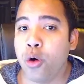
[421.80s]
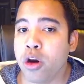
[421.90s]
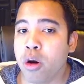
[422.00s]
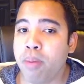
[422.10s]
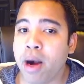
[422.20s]

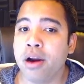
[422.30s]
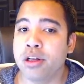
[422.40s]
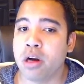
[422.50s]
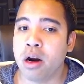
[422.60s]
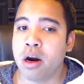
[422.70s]
your
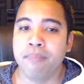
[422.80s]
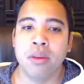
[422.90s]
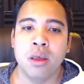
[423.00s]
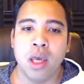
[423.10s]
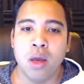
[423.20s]
buyers are.
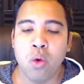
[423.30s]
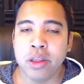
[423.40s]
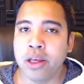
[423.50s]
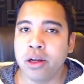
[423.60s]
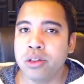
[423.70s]
And
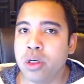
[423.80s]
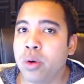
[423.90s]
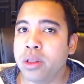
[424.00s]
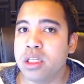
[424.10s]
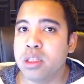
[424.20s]
what they'll do
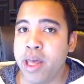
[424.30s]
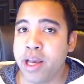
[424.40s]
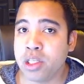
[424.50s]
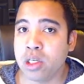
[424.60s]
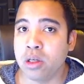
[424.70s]
with this
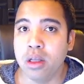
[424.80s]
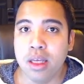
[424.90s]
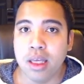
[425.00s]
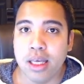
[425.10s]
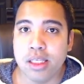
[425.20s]
pixel
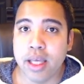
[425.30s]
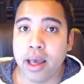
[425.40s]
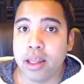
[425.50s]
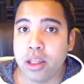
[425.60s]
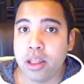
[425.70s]
is
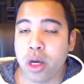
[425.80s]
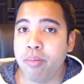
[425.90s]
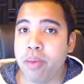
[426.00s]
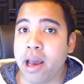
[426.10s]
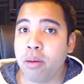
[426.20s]
that you can
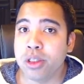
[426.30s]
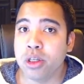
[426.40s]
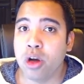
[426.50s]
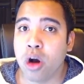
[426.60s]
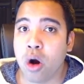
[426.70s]
be able to
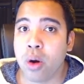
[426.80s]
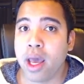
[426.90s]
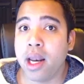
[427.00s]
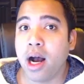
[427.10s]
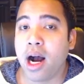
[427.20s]
go
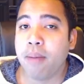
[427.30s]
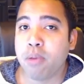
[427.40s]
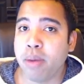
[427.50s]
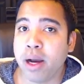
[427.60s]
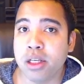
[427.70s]
and
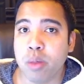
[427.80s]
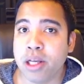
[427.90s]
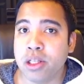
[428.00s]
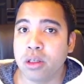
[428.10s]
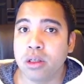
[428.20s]
optimize your
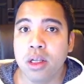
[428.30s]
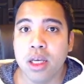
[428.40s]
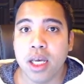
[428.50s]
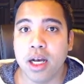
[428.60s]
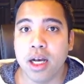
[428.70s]
pixel
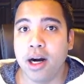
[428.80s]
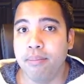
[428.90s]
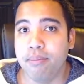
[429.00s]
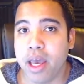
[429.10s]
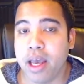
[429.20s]

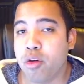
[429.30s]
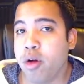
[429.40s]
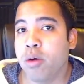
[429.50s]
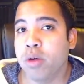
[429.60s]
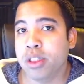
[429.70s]
and
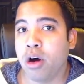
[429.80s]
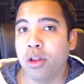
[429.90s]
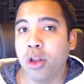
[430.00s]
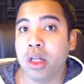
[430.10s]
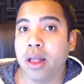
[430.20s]
create what's
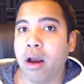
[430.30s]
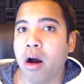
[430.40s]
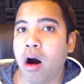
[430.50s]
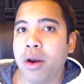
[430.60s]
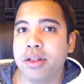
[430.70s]
called lookalike
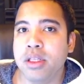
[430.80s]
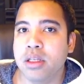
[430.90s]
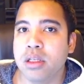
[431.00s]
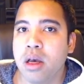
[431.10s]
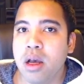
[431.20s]

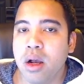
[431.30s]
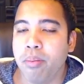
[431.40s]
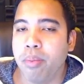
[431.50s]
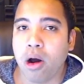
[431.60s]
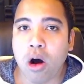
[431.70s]
audiences.
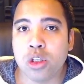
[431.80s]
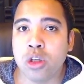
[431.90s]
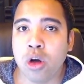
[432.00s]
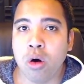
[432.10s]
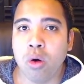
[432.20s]
But
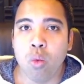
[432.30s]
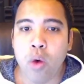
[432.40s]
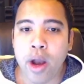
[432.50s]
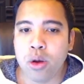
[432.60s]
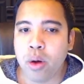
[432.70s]
also,
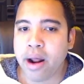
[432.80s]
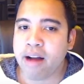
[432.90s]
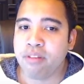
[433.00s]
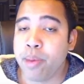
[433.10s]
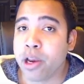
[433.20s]
when you
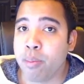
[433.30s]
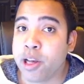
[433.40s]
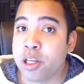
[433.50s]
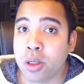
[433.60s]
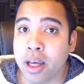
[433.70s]
have a bigger
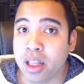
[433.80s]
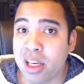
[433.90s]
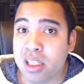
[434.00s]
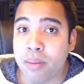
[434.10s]
pixel like this,